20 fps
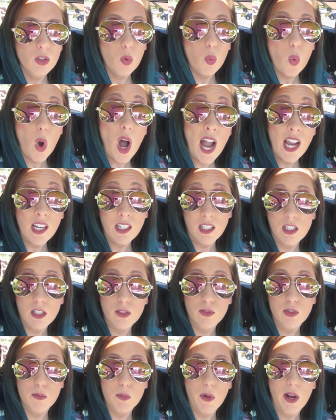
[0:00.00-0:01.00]
Wine is
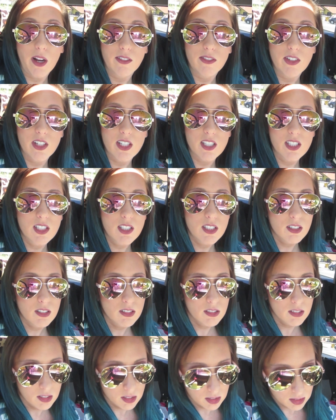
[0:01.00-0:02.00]
for breakfast.
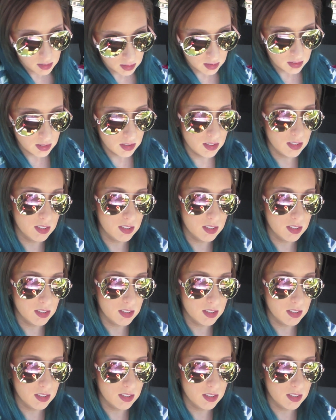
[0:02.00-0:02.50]
Yeah.